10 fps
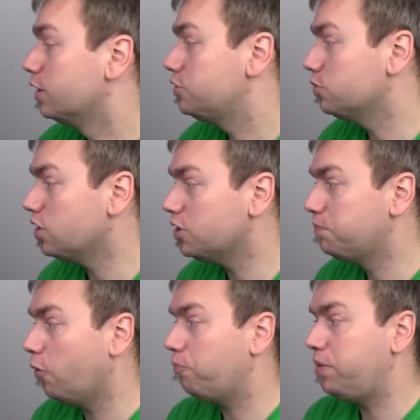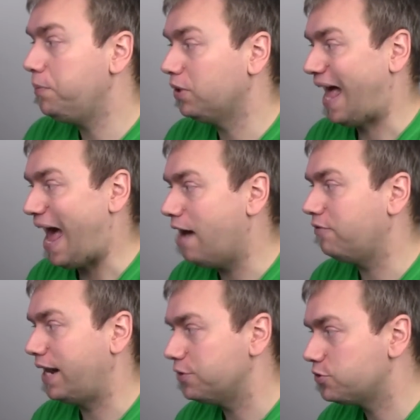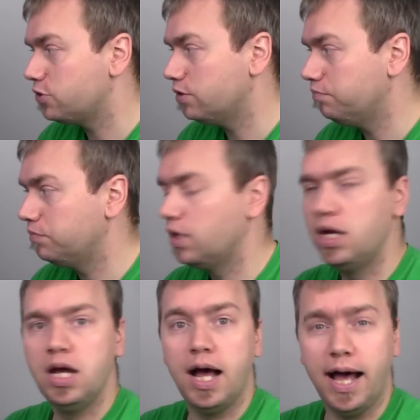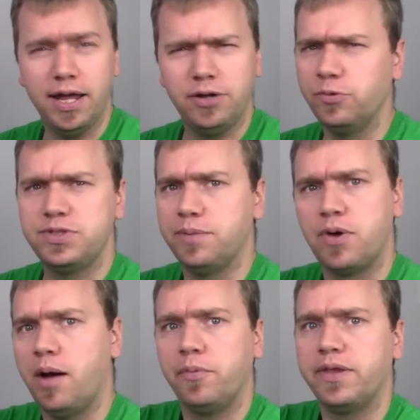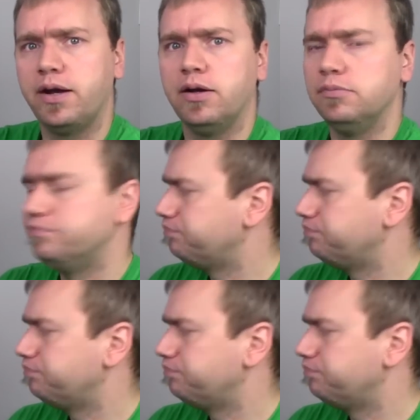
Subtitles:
So as long as both people have an answer to them, I don't see a problem with it at all.